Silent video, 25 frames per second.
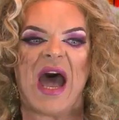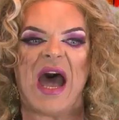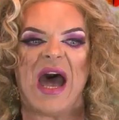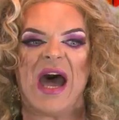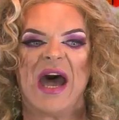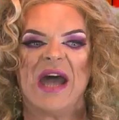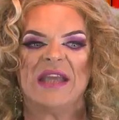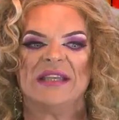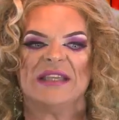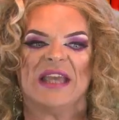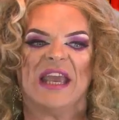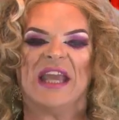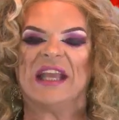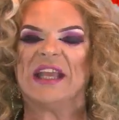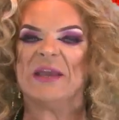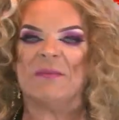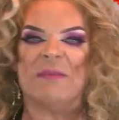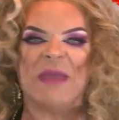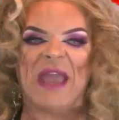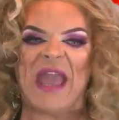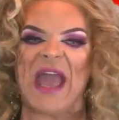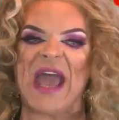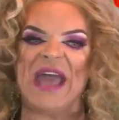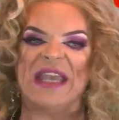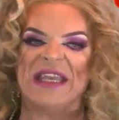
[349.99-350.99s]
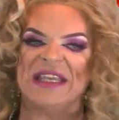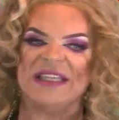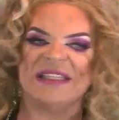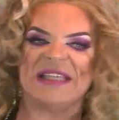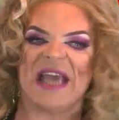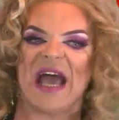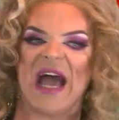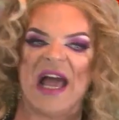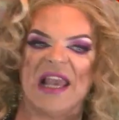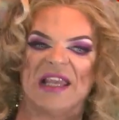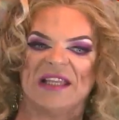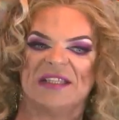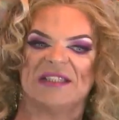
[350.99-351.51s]
and it can be any
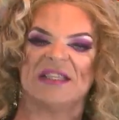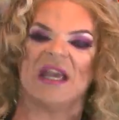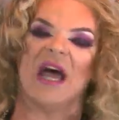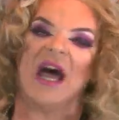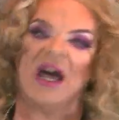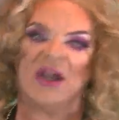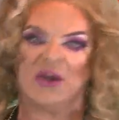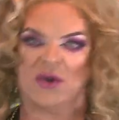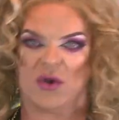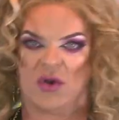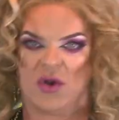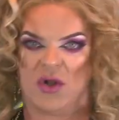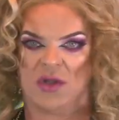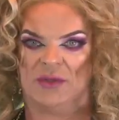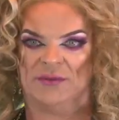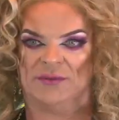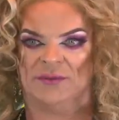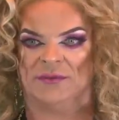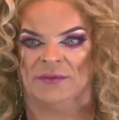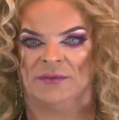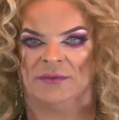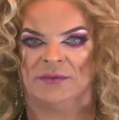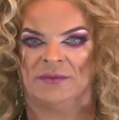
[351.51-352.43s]
talent at all.